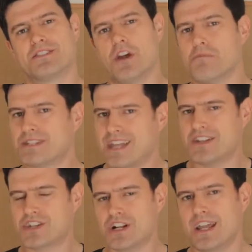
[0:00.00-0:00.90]
so
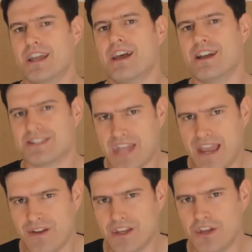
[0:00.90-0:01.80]
potentially
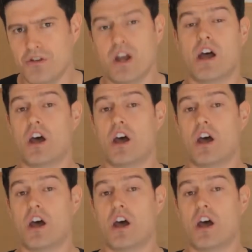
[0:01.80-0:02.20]
saving you